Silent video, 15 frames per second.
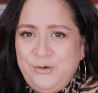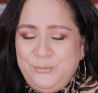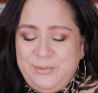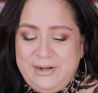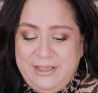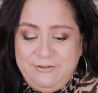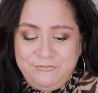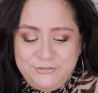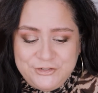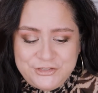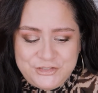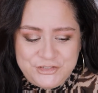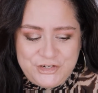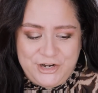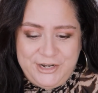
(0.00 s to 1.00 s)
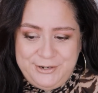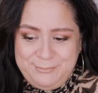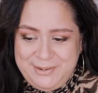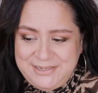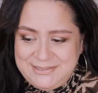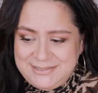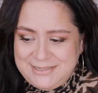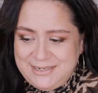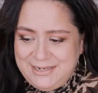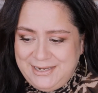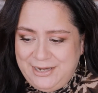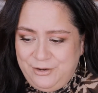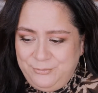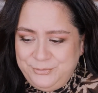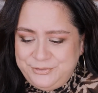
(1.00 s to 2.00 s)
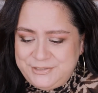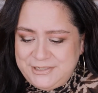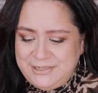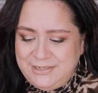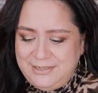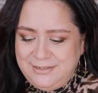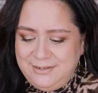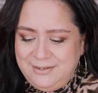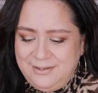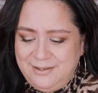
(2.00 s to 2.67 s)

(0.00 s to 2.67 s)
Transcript: When I first started my skincare routine,